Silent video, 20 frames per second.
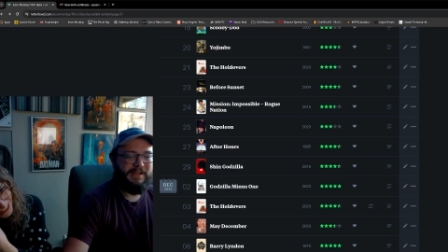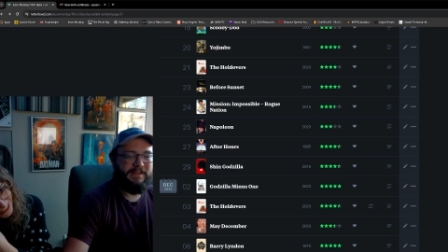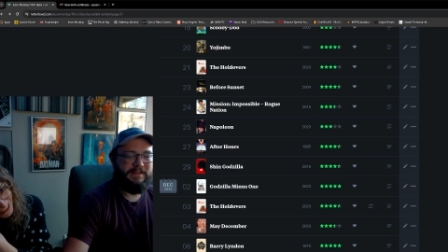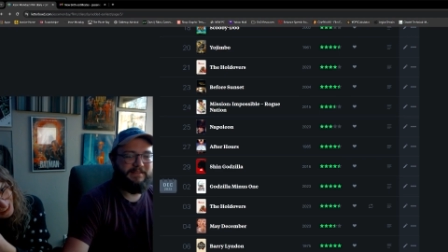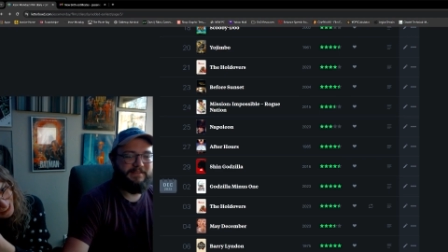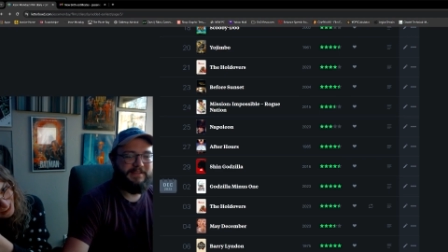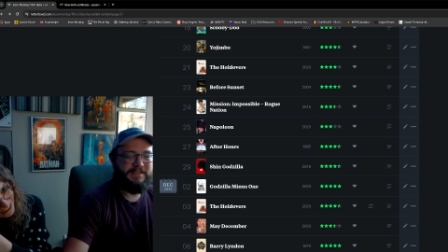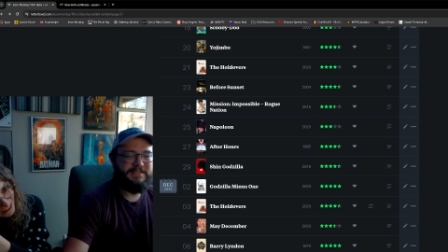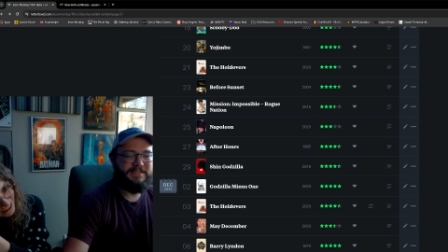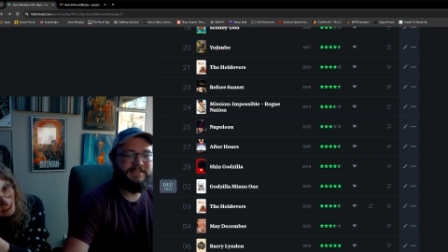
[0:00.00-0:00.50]

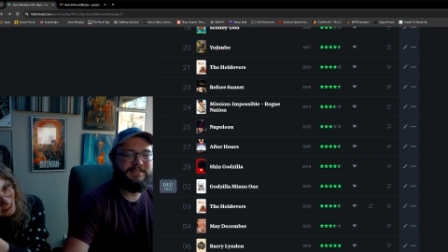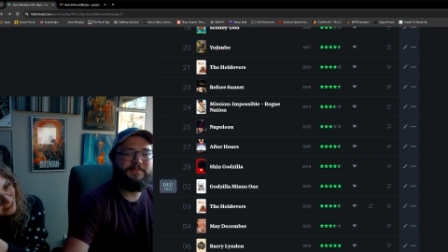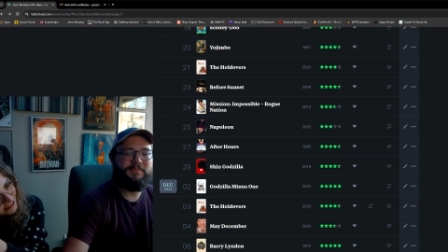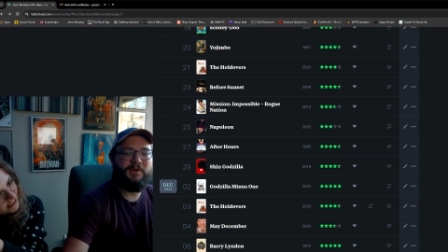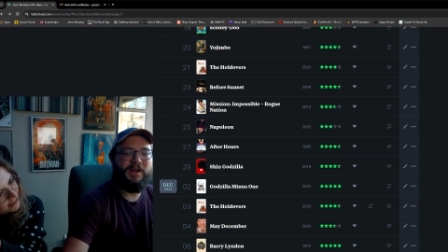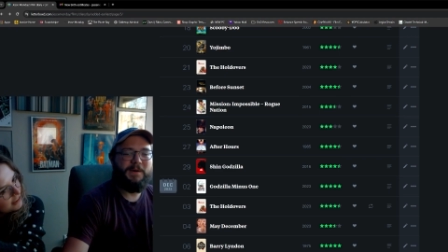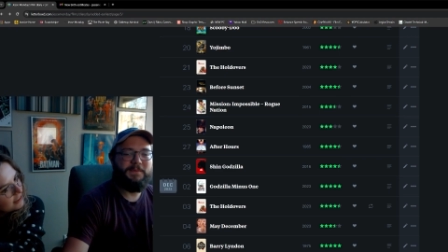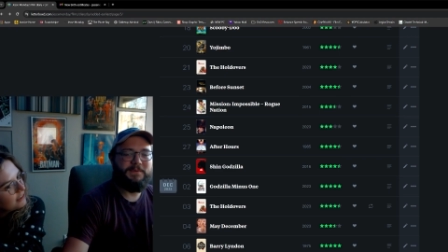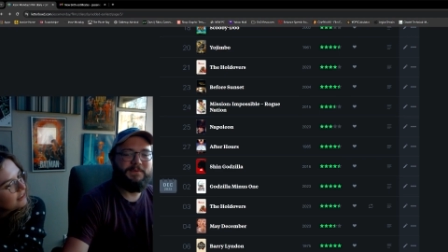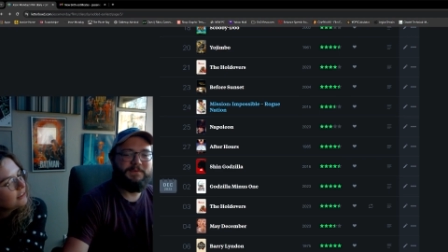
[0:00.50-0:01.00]
this is the
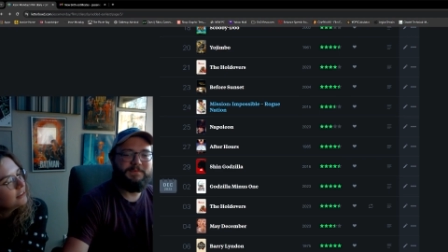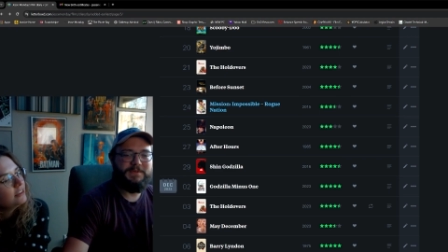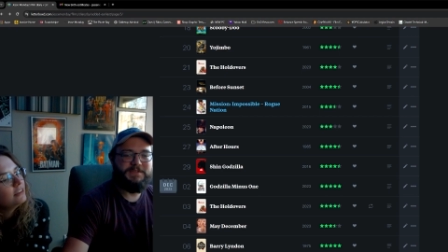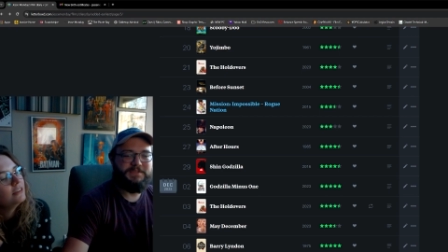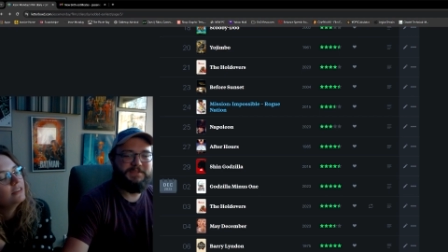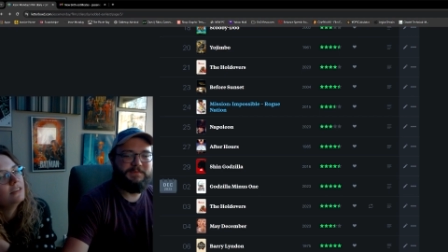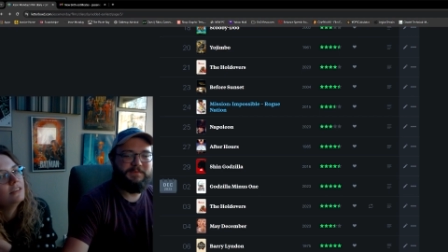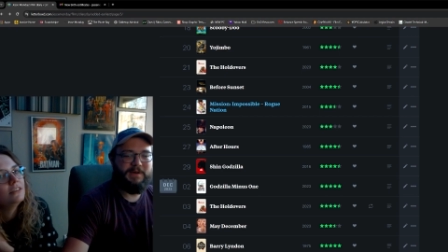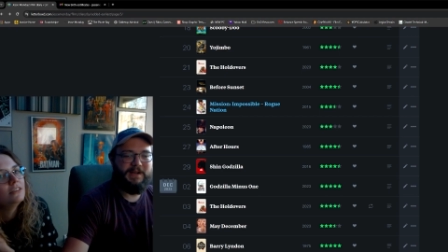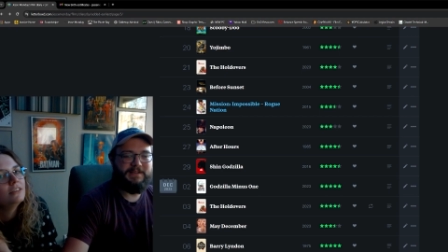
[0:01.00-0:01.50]
problem with
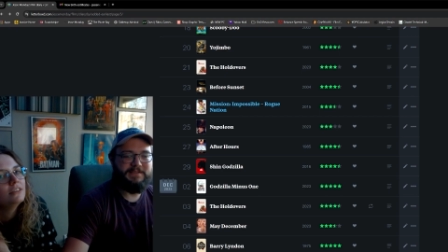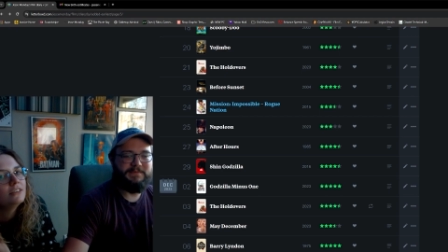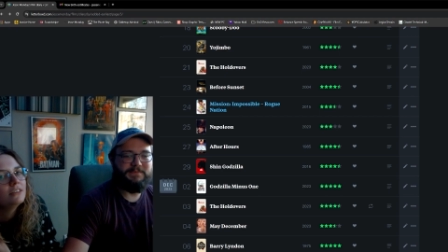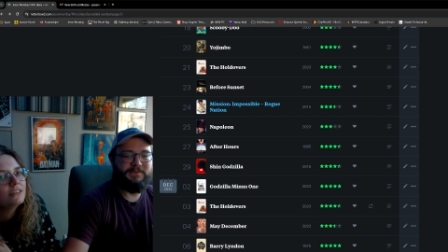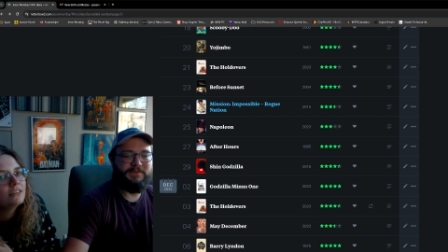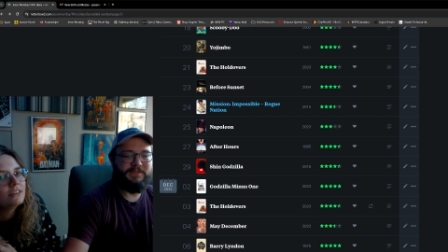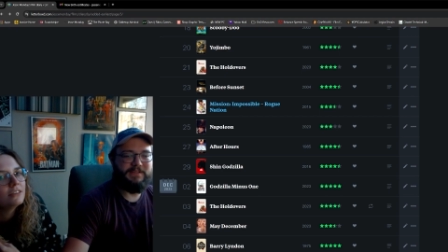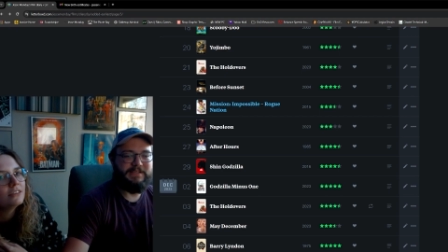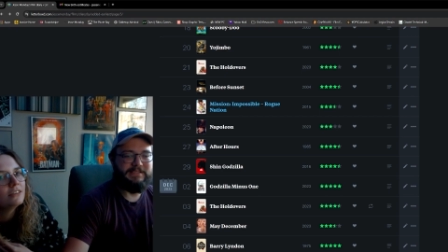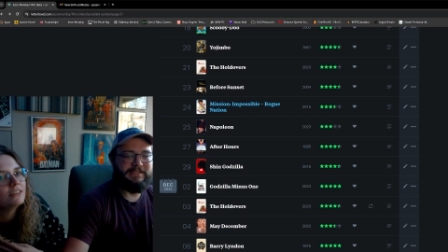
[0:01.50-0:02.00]
Mission
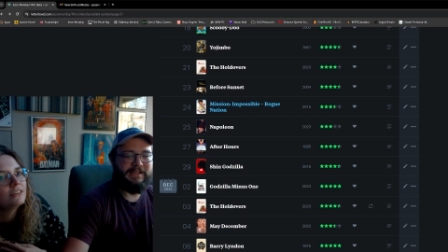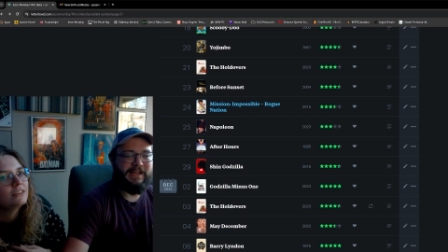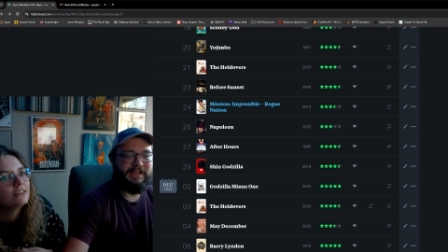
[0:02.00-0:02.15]
Impossible is I